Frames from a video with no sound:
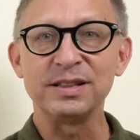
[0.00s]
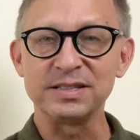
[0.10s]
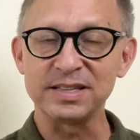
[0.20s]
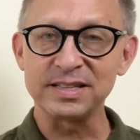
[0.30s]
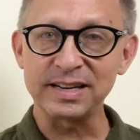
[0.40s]

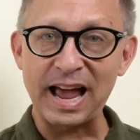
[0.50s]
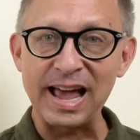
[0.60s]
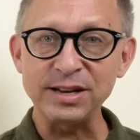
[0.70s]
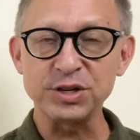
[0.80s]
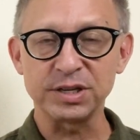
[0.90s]
This is an
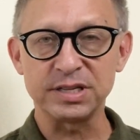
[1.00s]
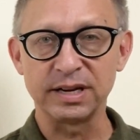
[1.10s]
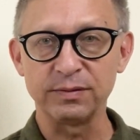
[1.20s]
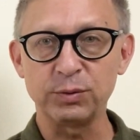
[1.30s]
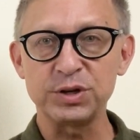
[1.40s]

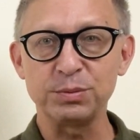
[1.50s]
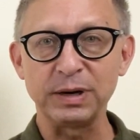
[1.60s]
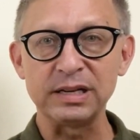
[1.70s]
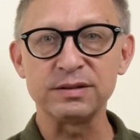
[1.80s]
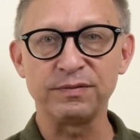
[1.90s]
adjective which
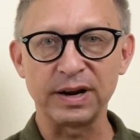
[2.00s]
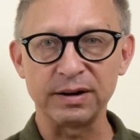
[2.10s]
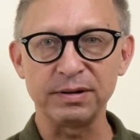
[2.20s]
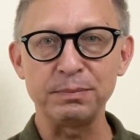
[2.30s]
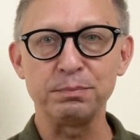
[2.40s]
means
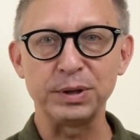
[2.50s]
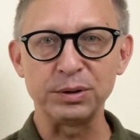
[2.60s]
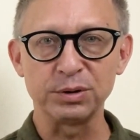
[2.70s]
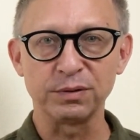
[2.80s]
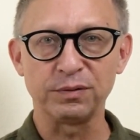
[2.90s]
very
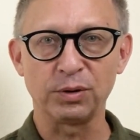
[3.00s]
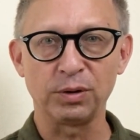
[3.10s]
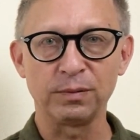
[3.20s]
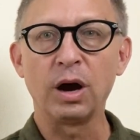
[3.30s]
beautiful.